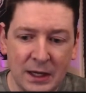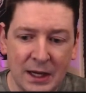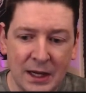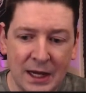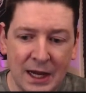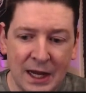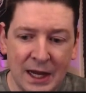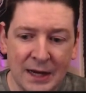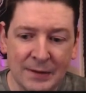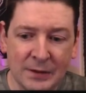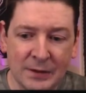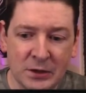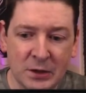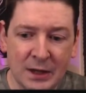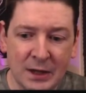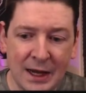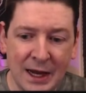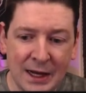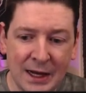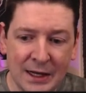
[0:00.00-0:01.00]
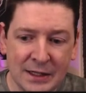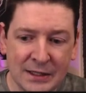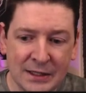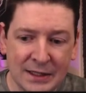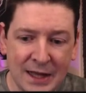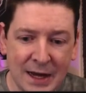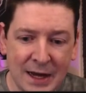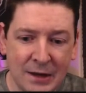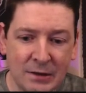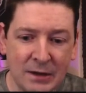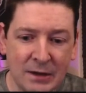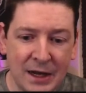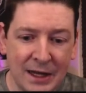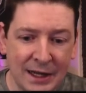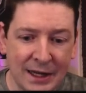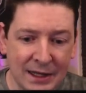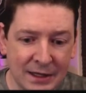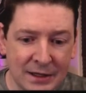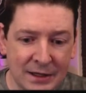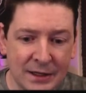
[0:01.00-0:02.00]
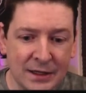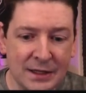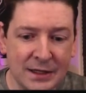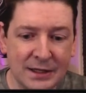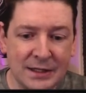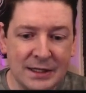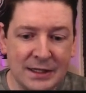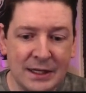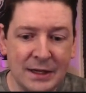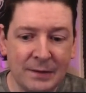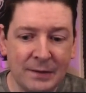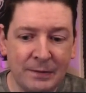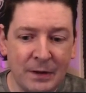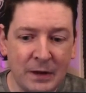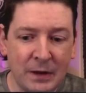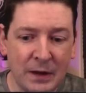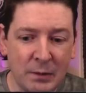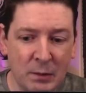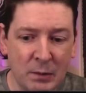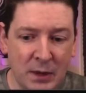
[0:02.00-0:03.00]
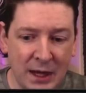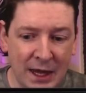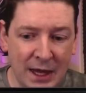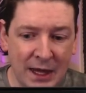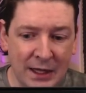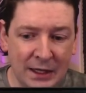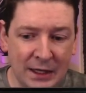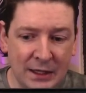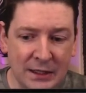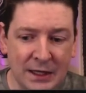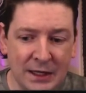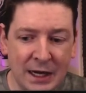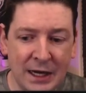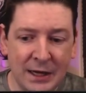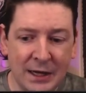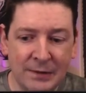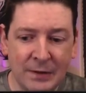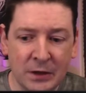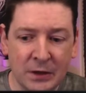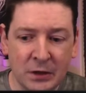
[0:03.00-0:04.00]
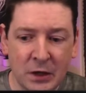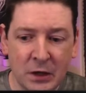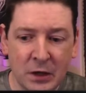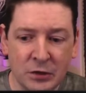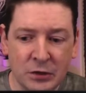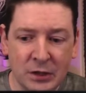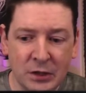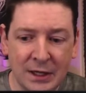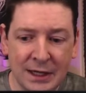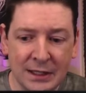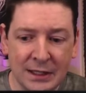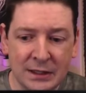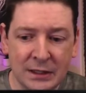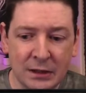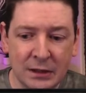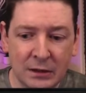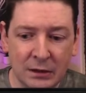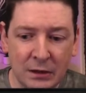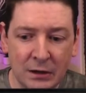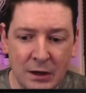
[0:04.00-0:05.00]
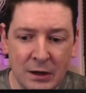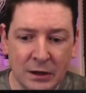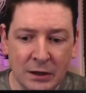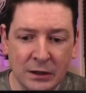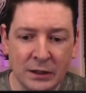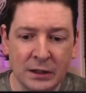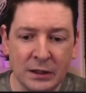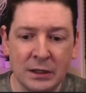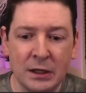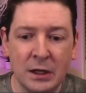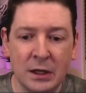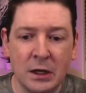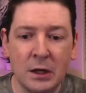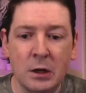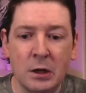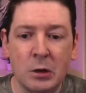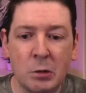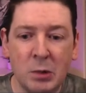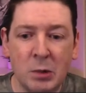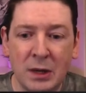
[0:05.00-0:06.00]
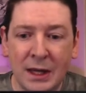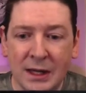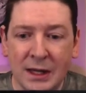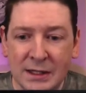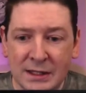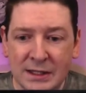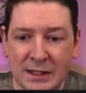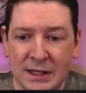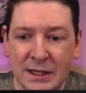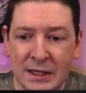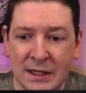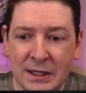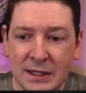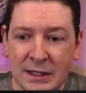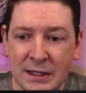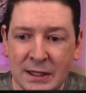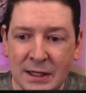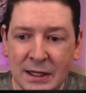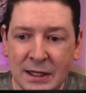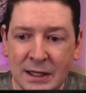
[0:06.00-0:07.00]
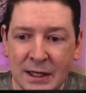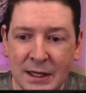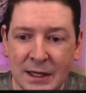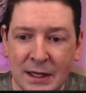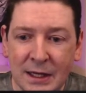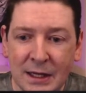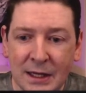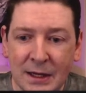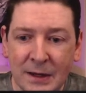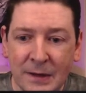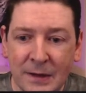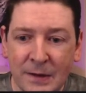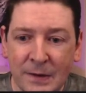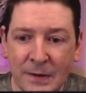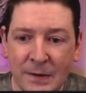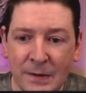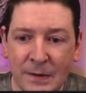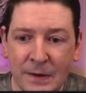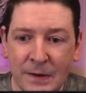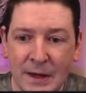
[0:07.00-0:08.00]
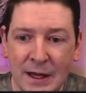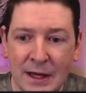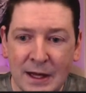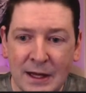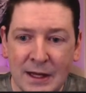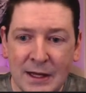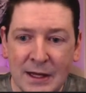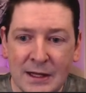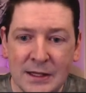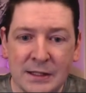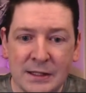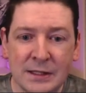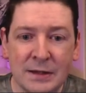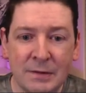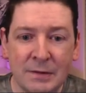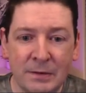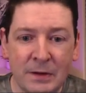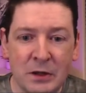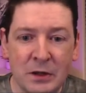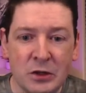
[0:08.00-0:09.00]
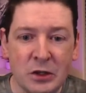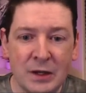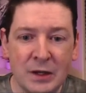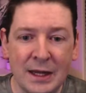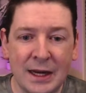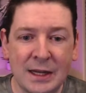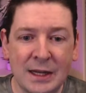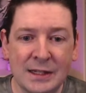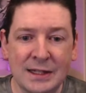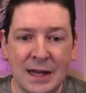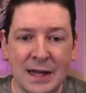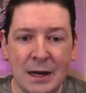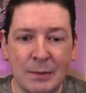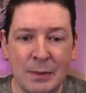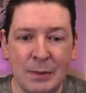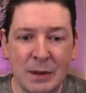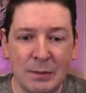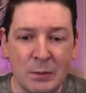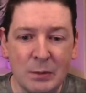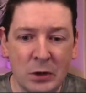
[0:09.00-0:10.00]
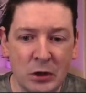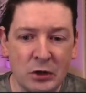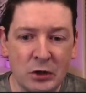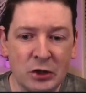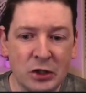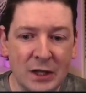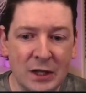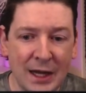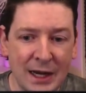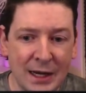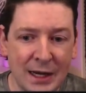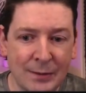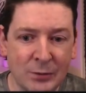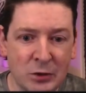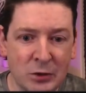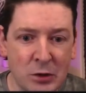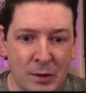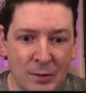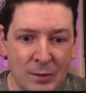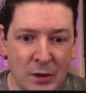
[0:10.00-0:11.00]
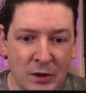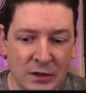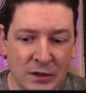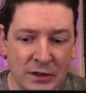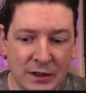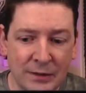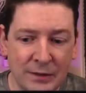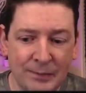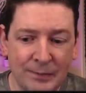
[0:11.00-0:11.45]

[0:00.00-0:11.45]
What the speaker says: And if I do ls now, I can see the file that we added. And if I go to get log, we can see there is the feature that has now been merged into a master.